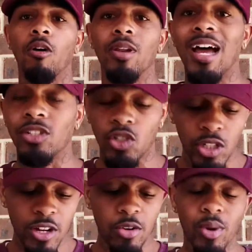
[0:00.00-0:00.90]
Now,
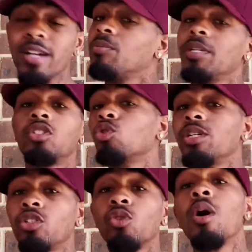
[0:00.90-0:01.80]
should their record be
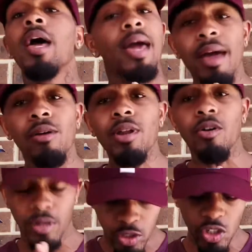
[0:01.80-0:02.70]
2-2? Hell
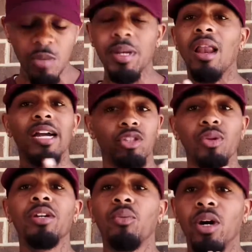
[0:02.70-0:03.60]
no. It should be like
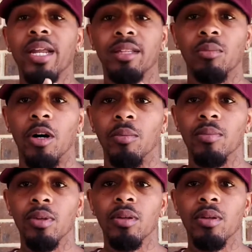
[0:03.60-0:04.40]
3-1 at the moment.